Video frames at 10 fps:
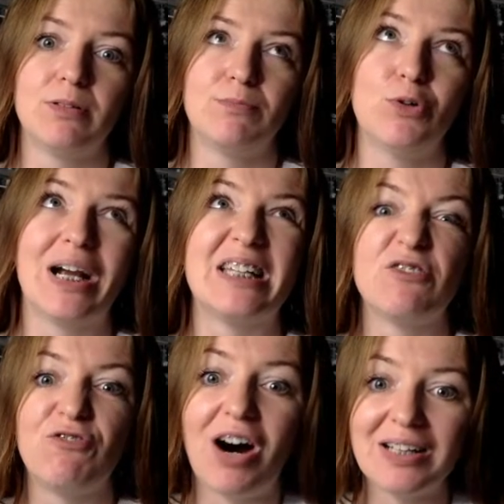more
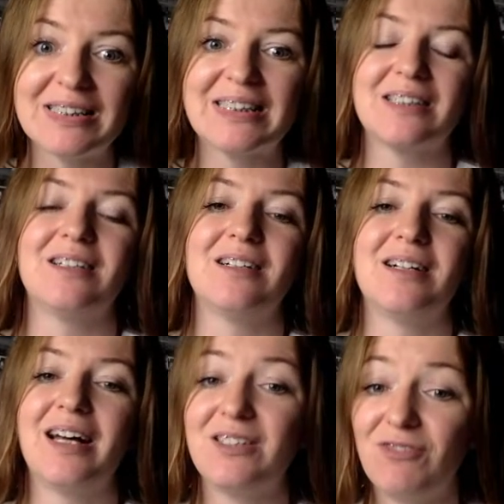advanced
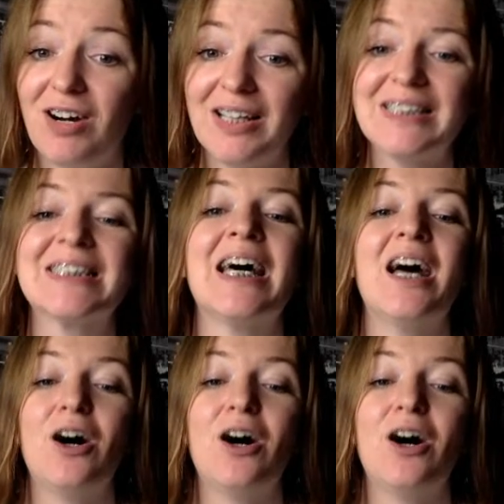advice